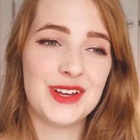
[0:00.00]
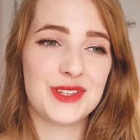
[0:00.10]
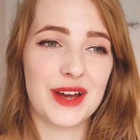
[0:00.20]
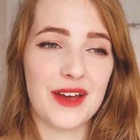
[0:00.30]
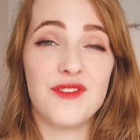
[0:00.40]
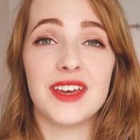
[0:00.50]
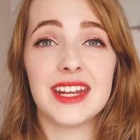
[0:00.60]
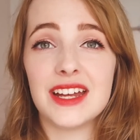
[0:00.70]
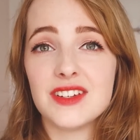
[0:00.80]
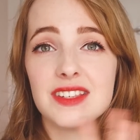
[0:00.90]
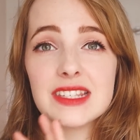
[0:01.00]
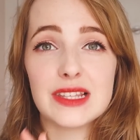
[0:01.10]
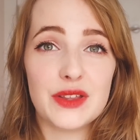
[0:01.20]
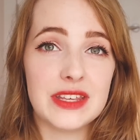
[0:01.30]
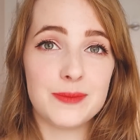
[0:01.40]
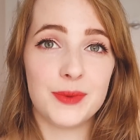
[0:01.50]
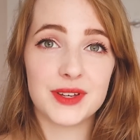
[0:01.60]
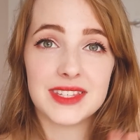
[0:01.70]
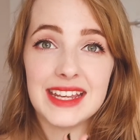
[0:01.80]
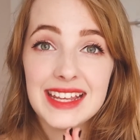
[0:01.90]
So I figured I'd just slot these
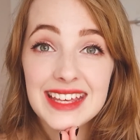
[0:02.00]
books in